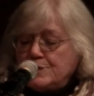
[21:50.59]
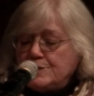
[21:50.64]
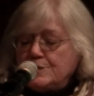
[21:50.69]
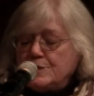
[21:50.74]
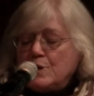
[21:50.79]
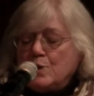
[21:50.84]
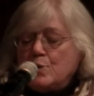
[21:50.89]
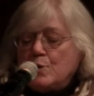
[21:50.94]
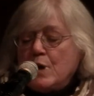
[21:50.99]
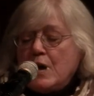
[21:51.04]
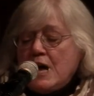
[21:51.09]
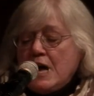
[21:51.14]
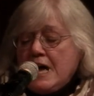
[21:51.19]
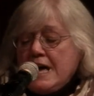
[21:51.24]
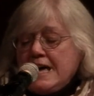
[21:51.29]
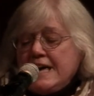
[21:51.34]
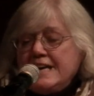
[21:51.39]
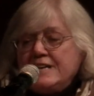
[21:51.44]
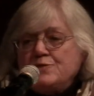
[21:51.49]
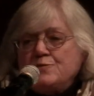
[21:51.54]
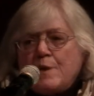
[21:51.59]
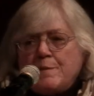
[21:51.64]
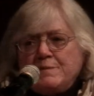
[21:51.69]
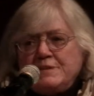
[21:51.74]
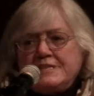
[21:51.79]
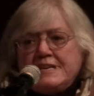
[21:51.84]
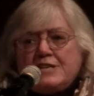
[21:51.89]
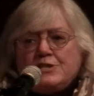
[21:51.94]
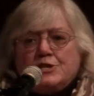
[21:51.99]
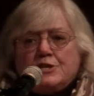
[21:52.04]
So his
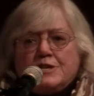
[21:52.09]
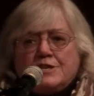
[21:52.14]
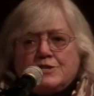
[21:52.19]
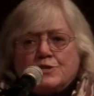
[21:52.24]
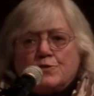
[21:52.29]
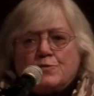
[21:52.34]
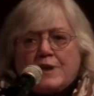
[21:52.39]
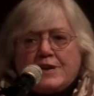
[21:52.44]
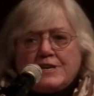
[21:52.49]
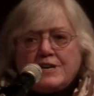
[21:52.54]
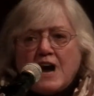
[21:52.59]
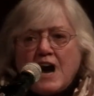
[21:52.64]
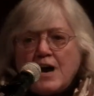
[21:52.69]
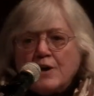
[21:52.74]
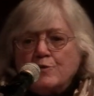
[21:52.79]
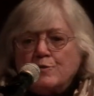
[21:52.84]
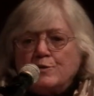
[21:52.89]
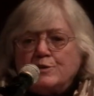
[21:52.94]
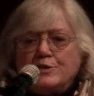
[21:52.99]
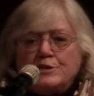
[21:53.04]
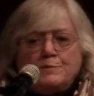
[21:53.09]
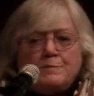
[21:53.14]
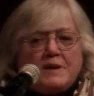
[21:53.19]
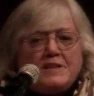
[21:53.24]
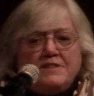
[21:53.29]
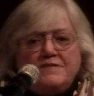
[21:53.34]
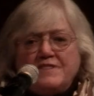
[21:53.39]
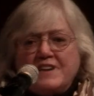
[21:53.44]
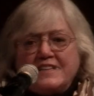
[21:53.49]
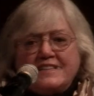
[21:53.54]
reputation as a great conqueror,
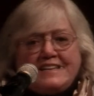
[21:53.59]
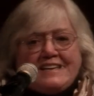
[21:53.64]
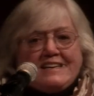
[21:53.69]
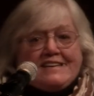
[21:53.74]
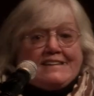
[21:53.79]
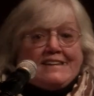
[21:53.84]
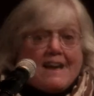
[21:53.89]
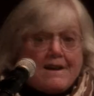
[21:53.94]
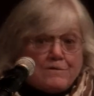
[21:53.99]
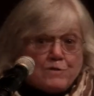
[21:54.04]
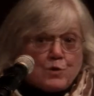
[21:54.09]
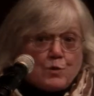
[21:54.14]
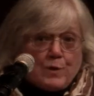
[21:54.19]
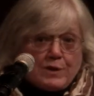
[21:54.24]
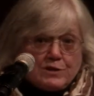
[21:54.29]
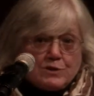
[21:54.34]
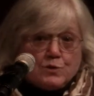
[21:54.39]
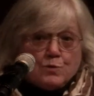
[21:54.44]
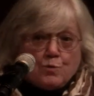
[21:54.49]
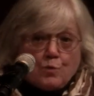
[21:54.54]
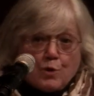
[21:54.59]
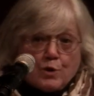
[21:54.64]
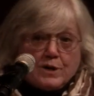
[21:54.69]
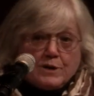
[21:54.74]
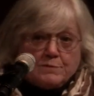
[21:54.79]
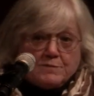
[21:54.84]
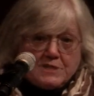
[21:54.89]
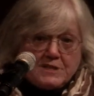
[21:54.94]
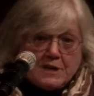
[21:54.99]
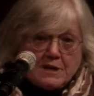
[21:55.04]
despite the fact that he never went to war
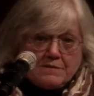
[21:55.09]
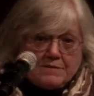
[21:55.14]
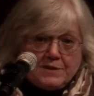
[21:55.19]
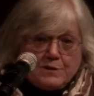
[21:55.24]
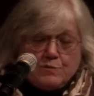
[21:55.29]
himself,